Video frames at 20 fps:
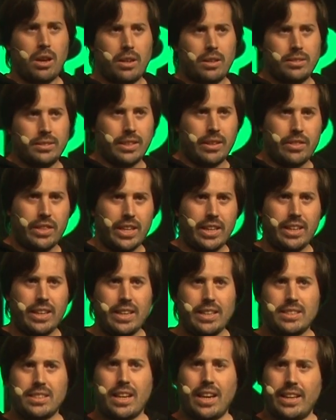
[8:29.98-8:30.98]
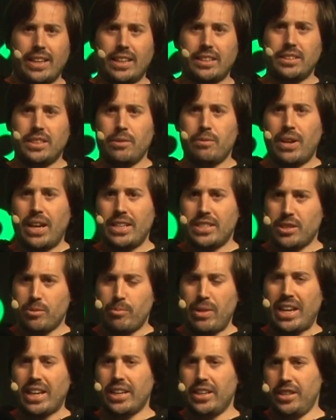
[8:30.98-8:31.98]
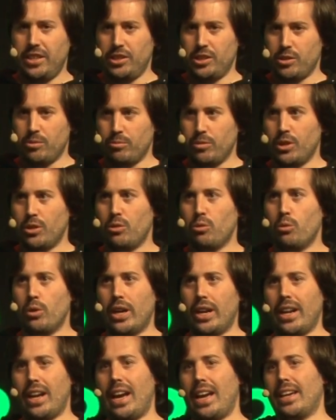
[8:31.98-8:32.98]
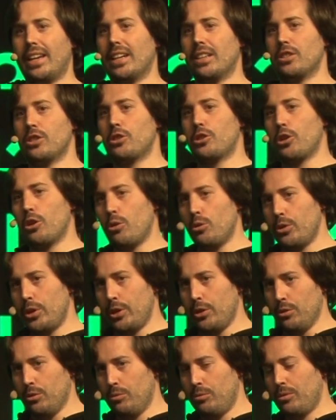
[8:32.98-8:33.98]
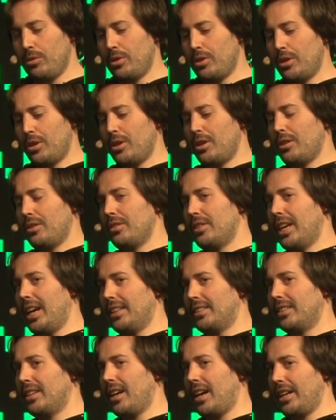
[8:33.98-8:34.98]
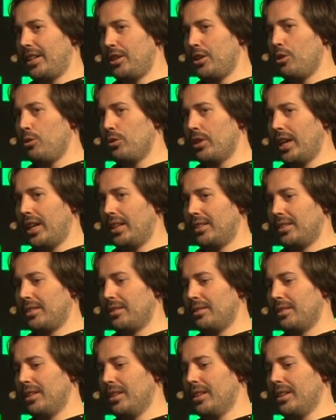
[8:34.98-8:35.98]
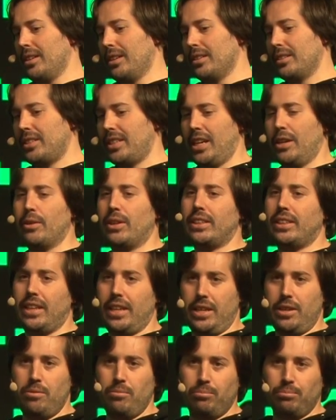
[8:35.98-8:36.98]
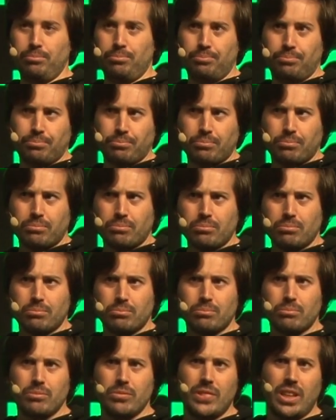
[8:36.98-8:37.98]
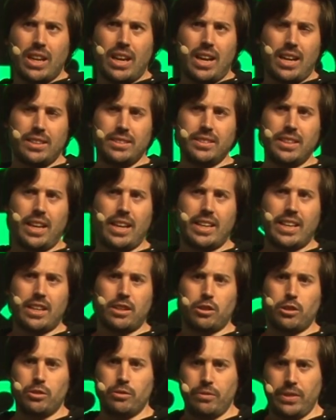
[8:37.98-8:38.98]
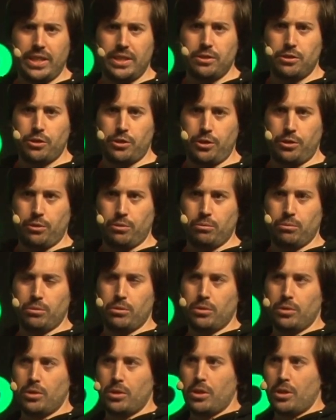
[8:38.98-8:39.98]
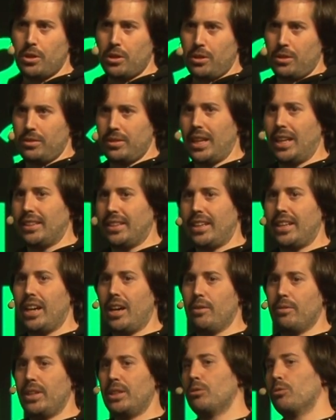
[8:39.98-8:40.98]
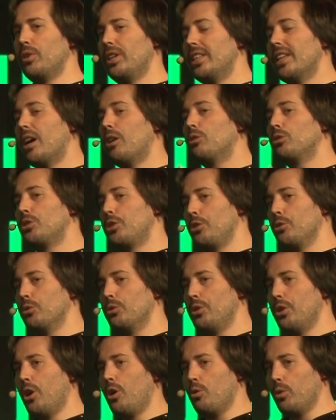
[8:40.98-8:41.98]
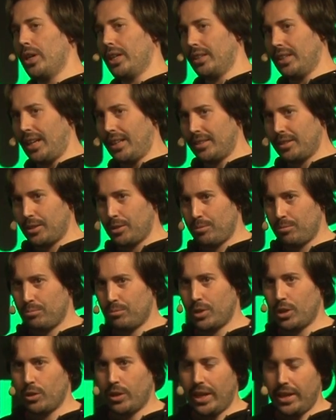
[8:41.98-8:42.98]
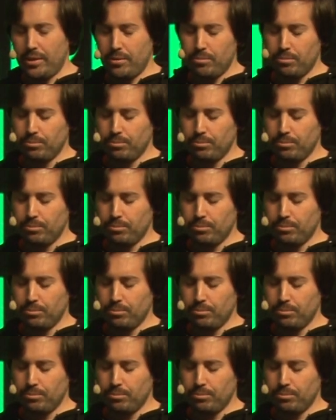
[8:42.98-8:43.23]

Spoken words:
The thing is, I can devise a mechanism where I can show you that I know that secret key, and I can convince you that I have it without you knowing that, okay?